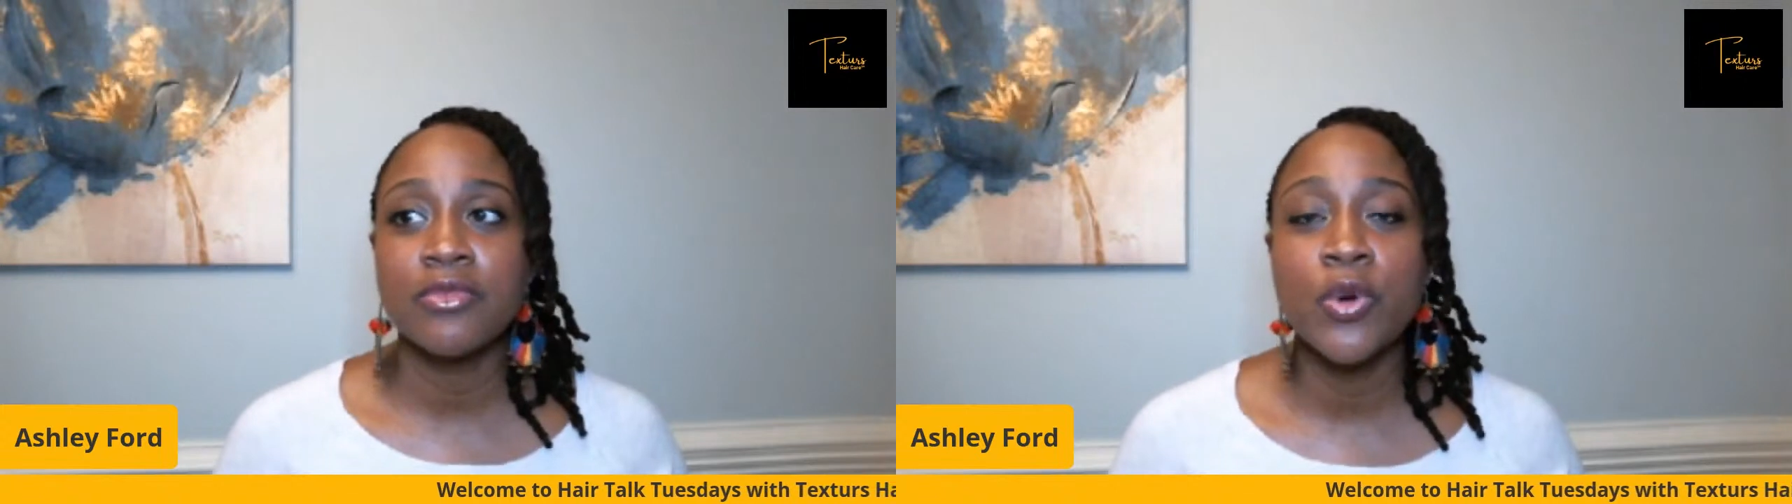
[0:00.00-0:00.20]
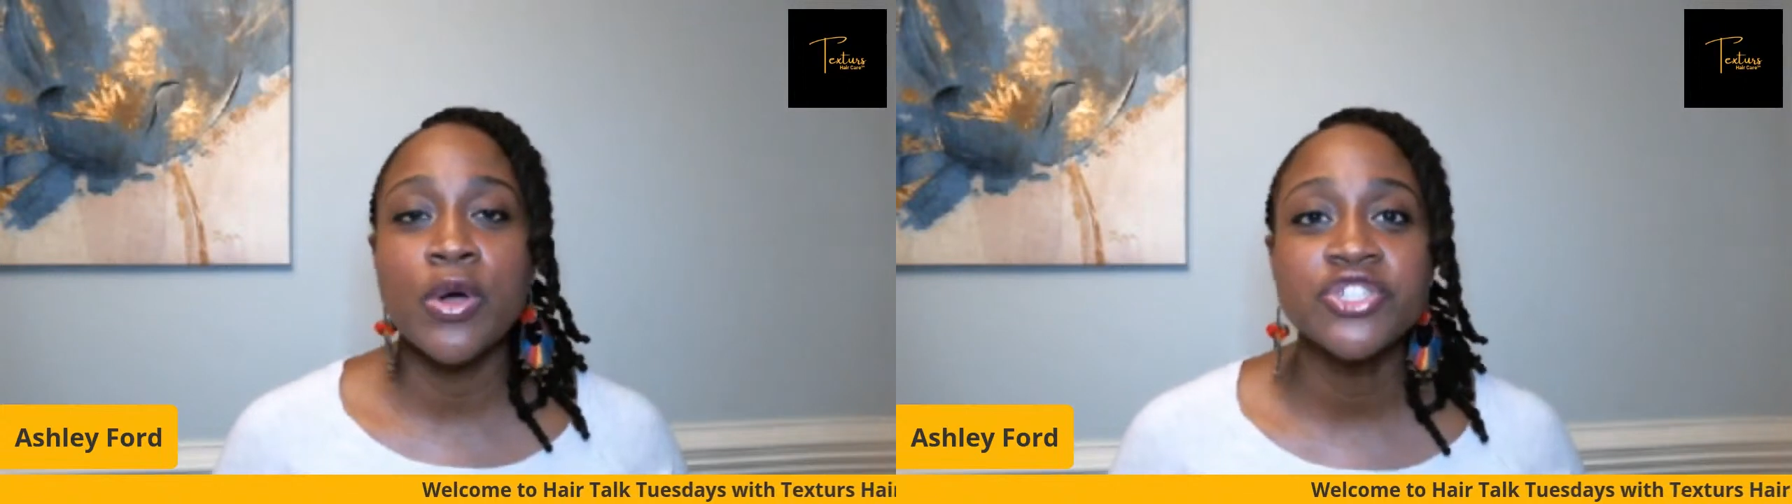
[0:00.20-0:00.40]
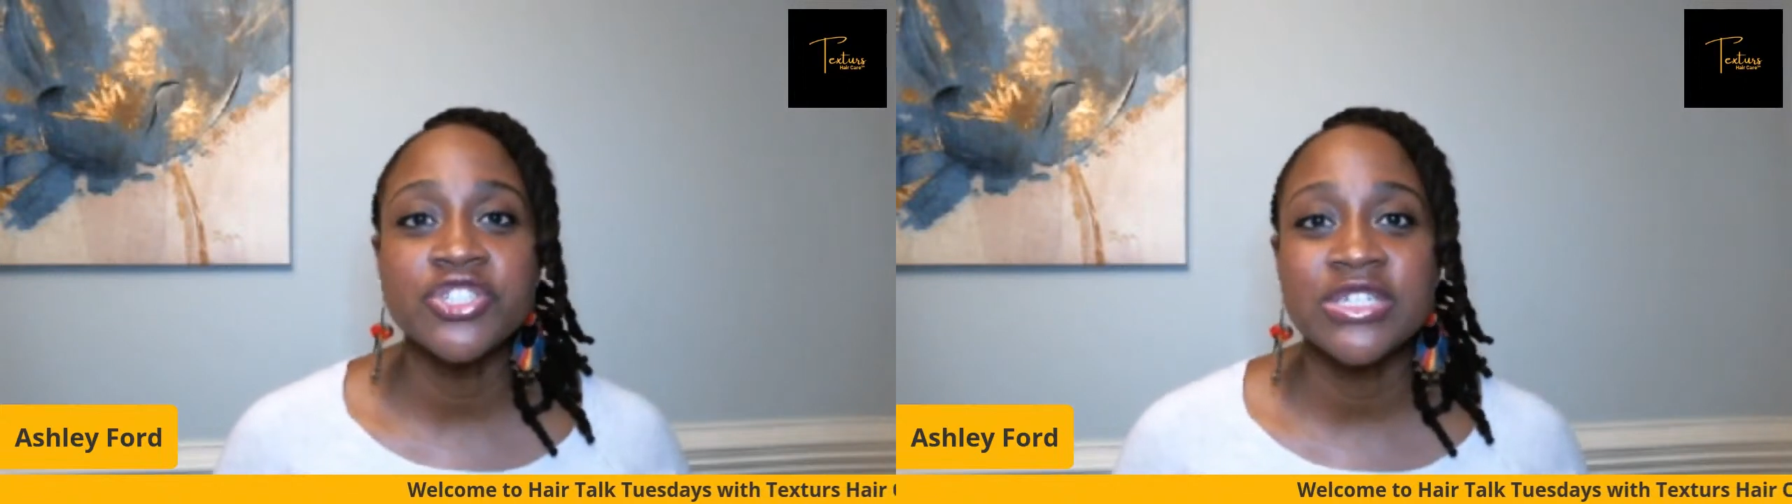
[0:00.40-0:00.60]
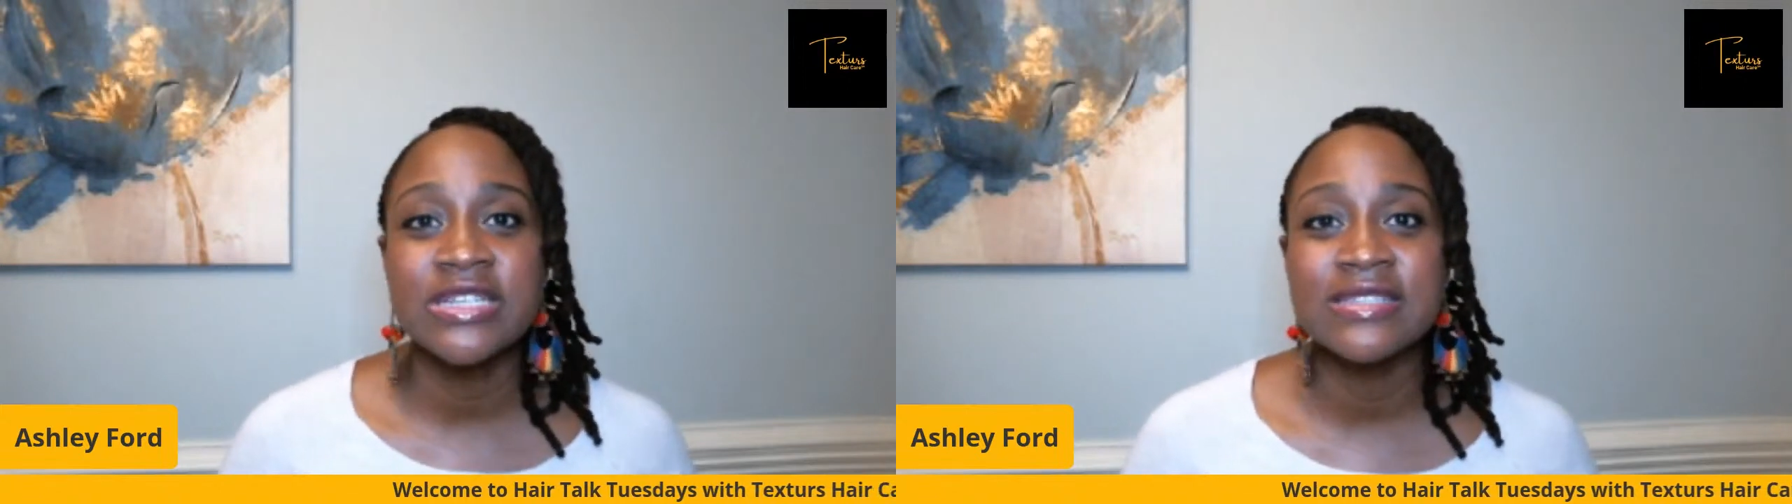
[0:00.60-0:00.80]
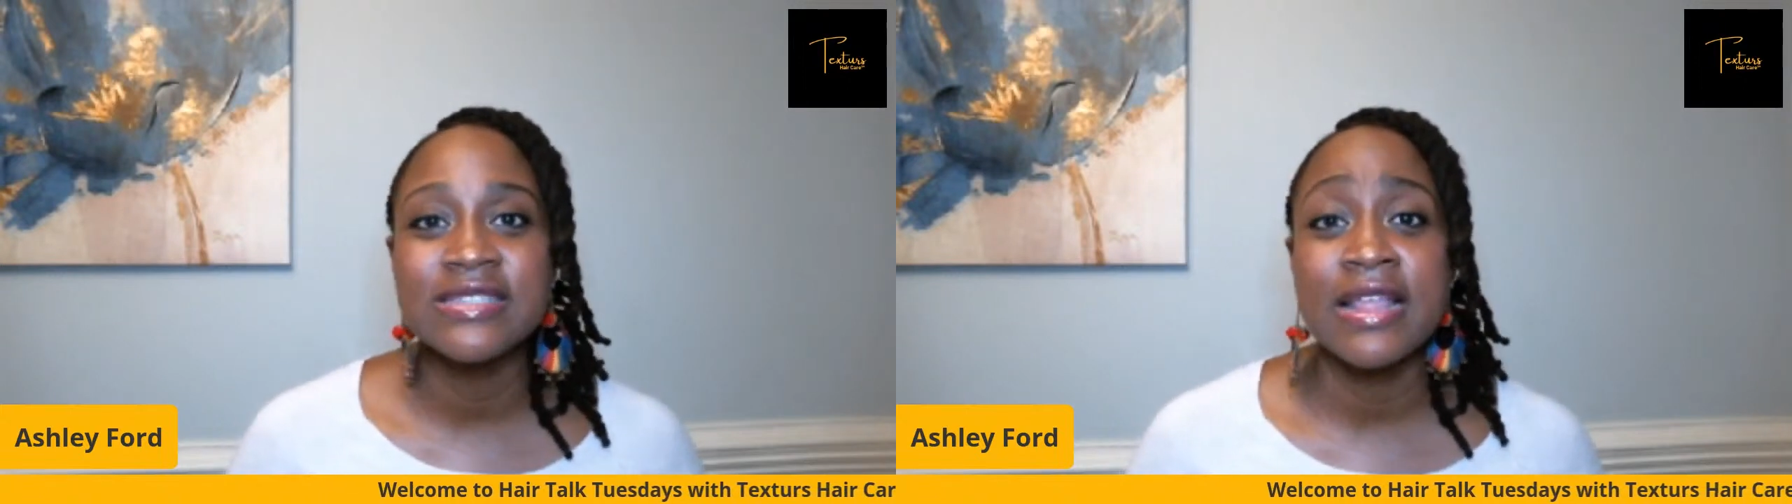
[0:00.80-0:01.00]

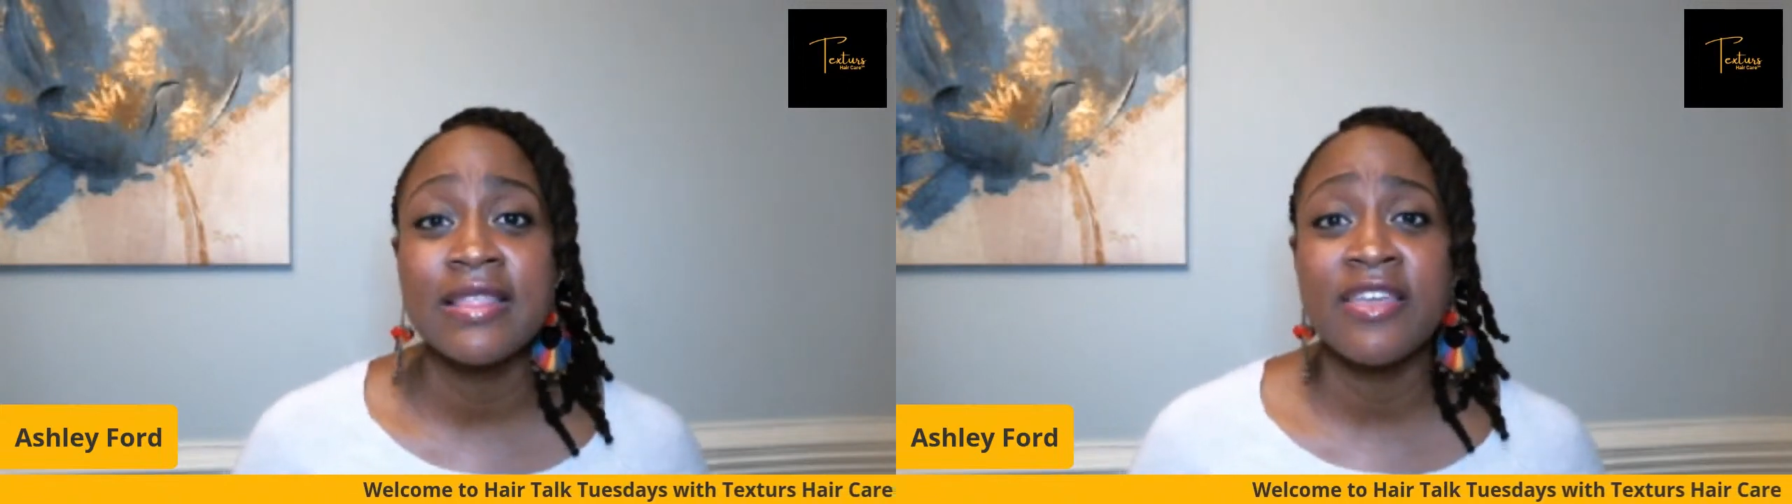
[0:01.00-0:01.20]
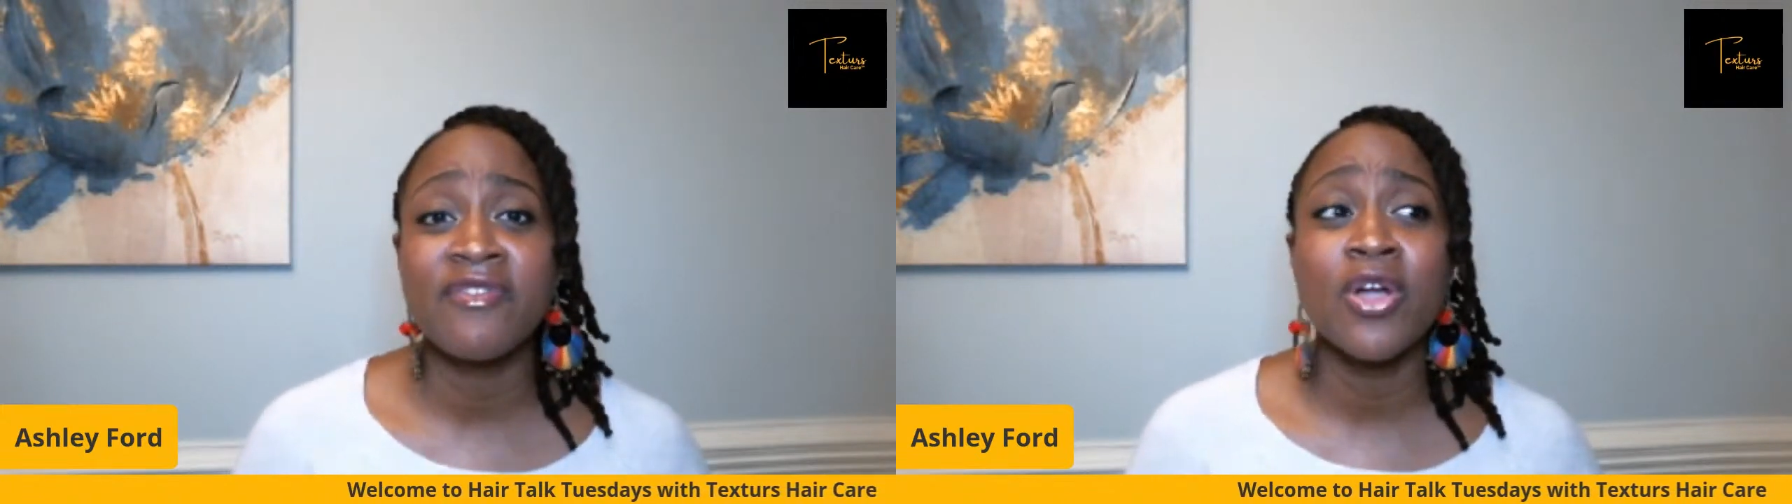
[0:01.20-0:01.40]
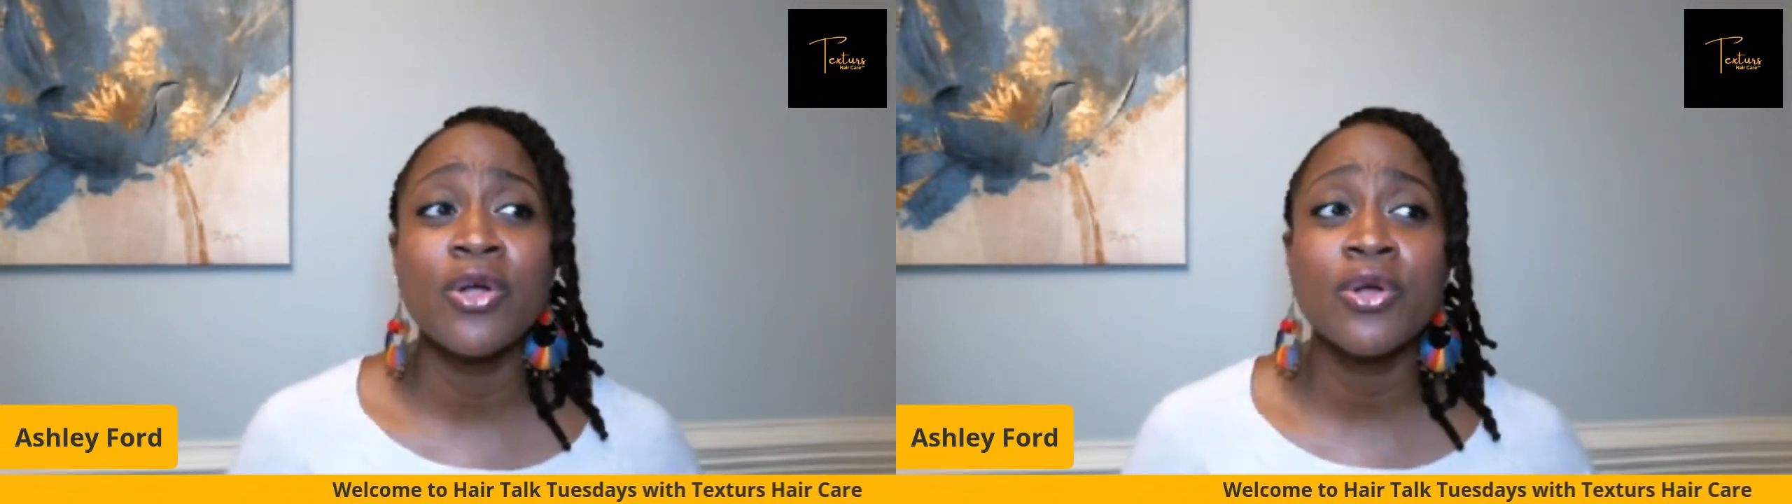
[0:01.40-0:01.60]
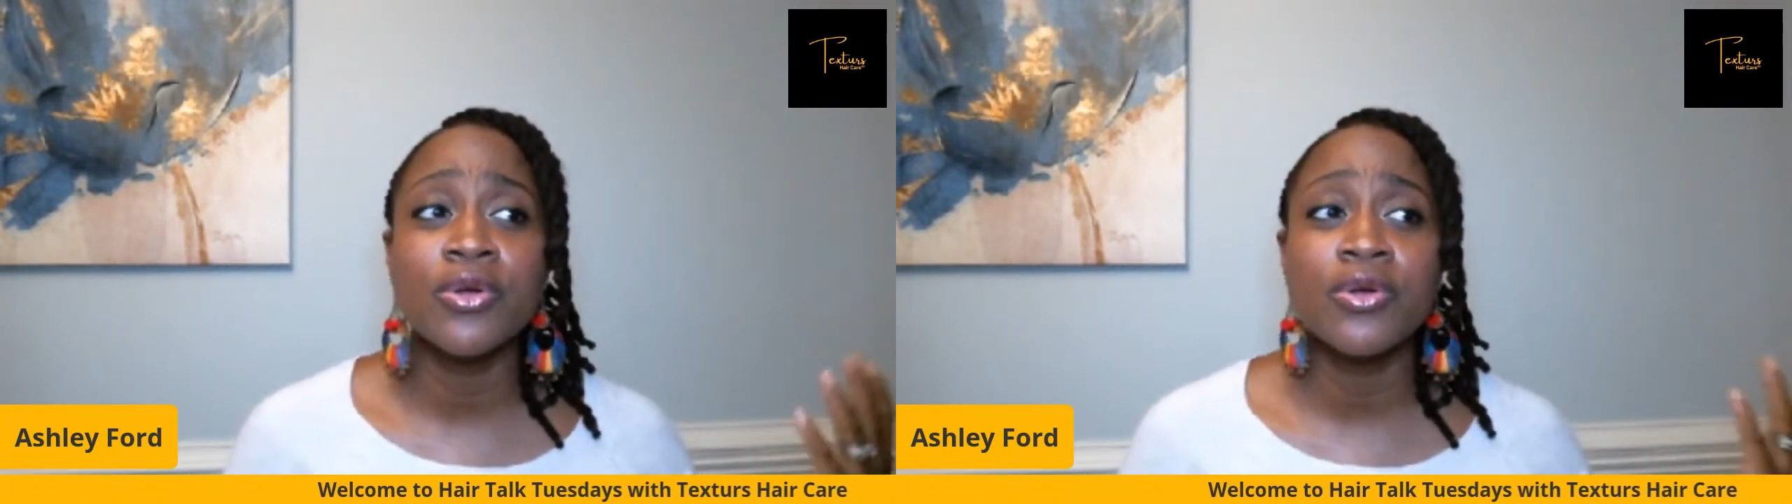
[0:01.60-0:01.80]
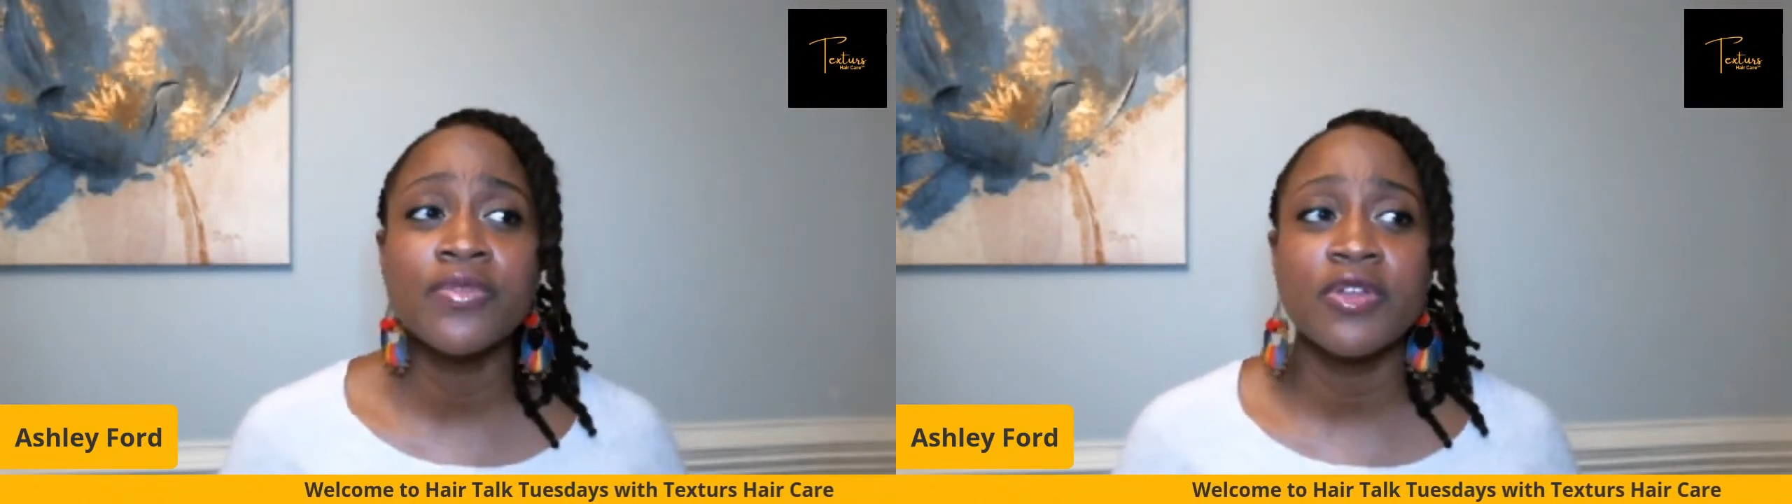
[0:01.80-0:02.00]
questions that they've
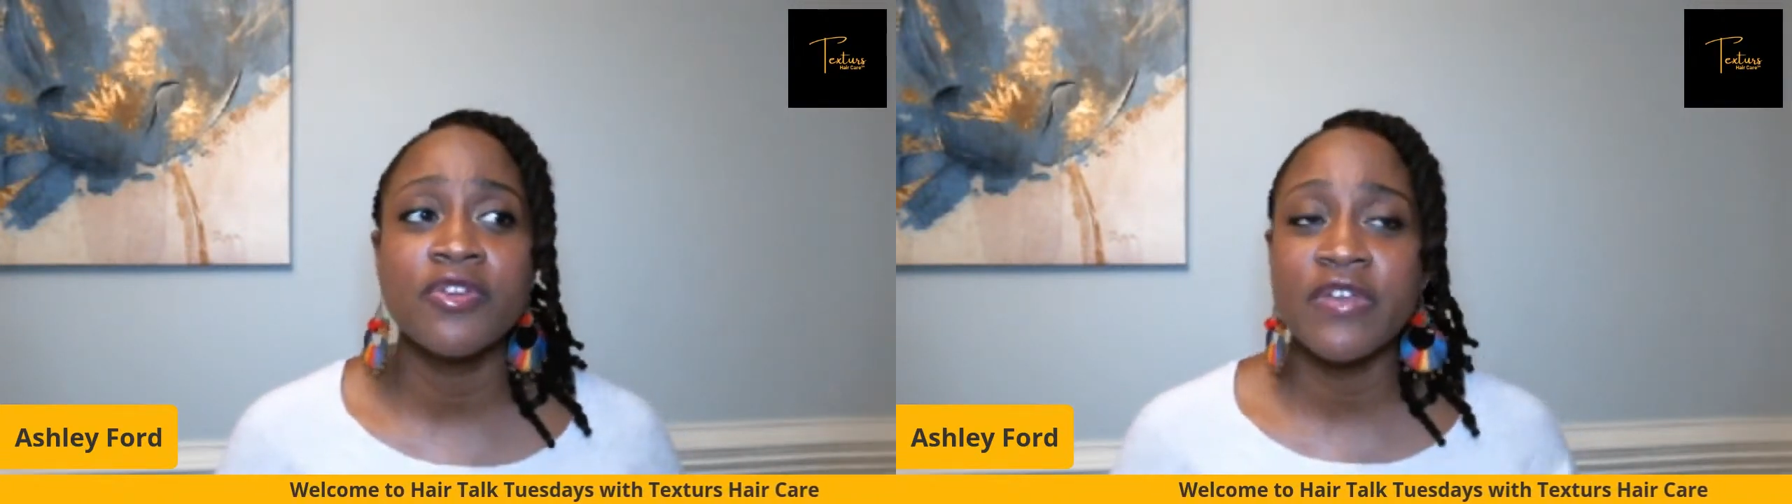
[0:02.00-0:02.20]
heard their